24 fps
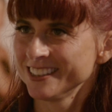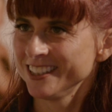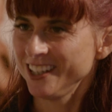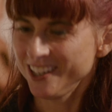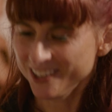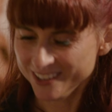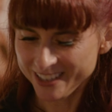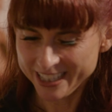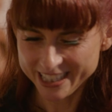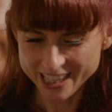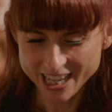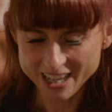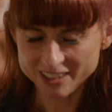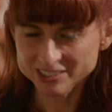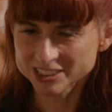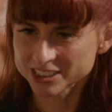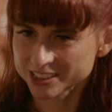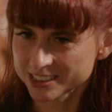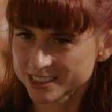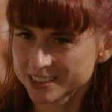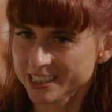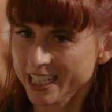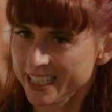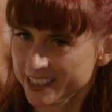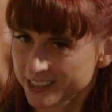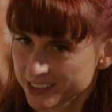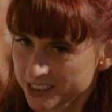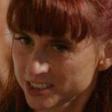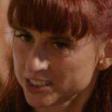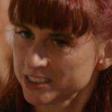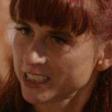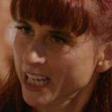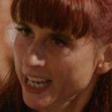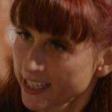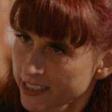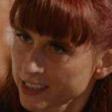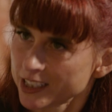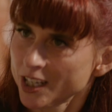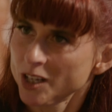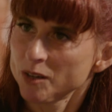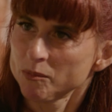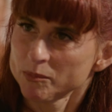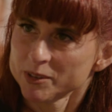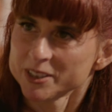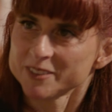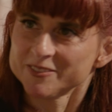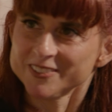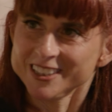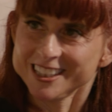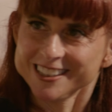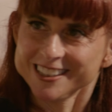All right, I'll just take this jacket home with me.